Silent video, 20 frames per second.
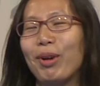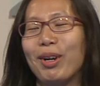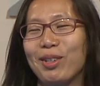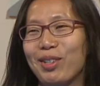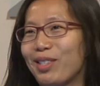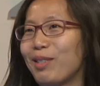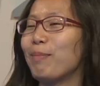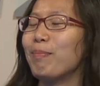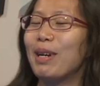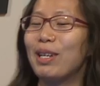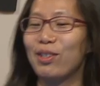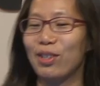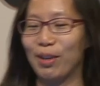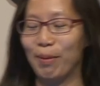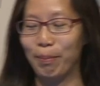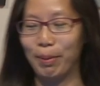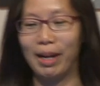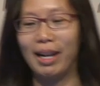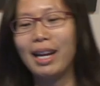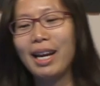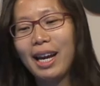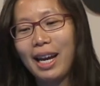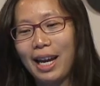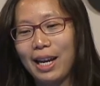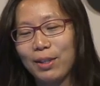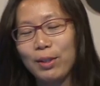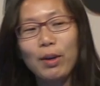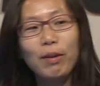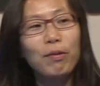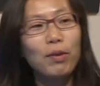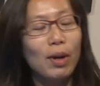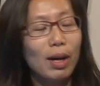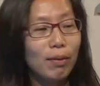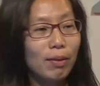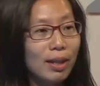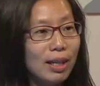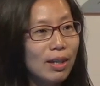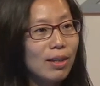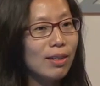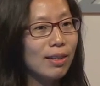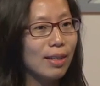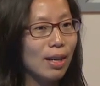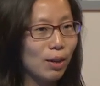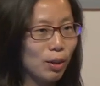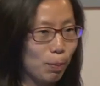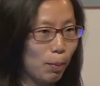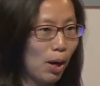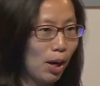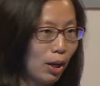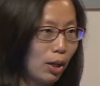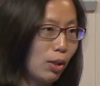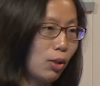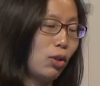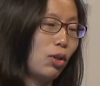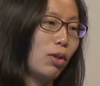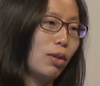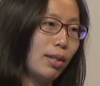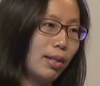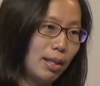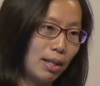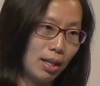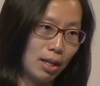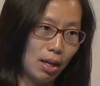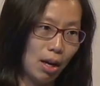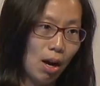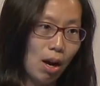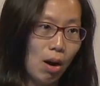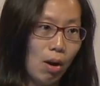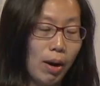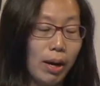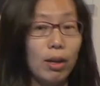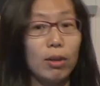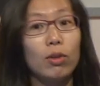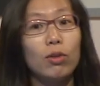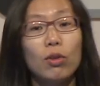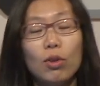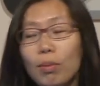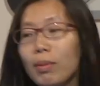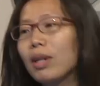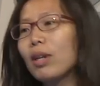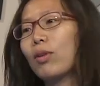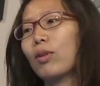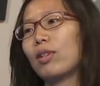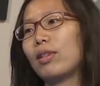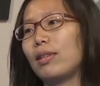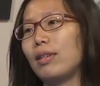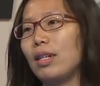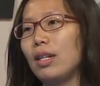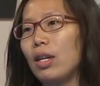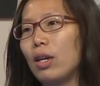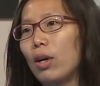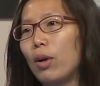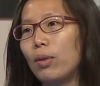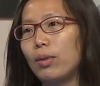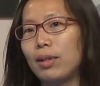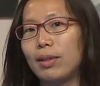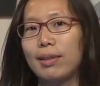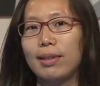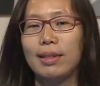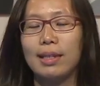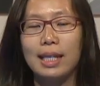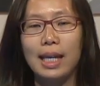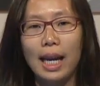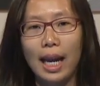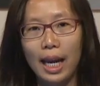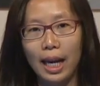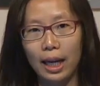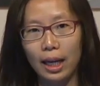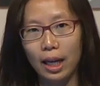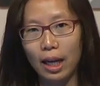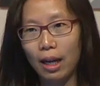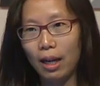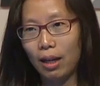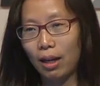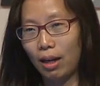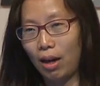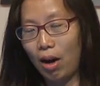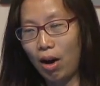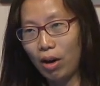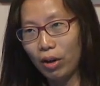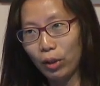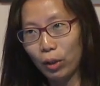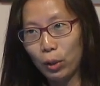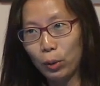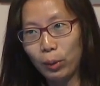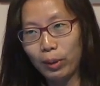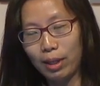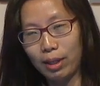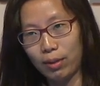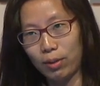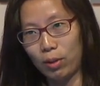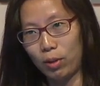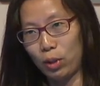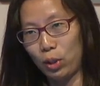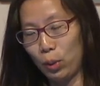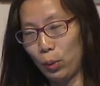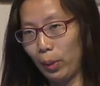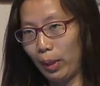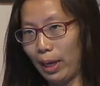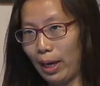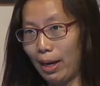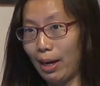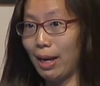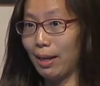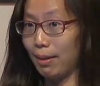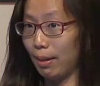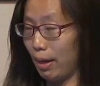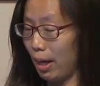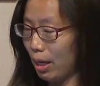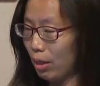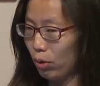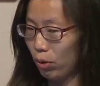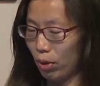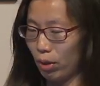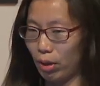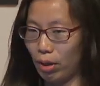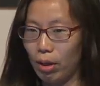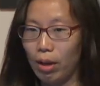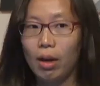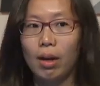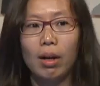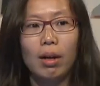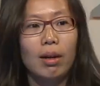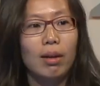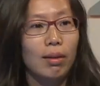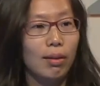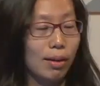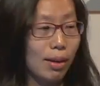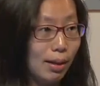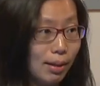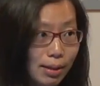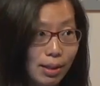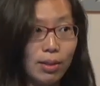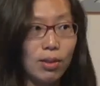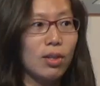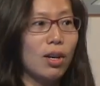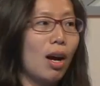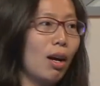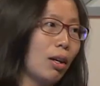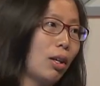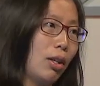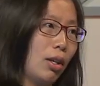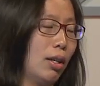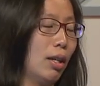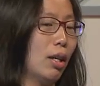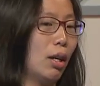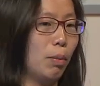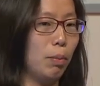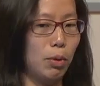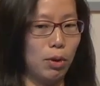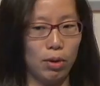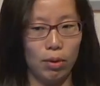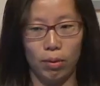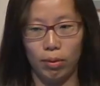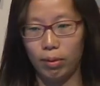I just mentioned, but so if you ever need to sell Spark to your CEO, and assuming your CEO doesn't take all the cool kids are doing it as an answer, then this talk could help you.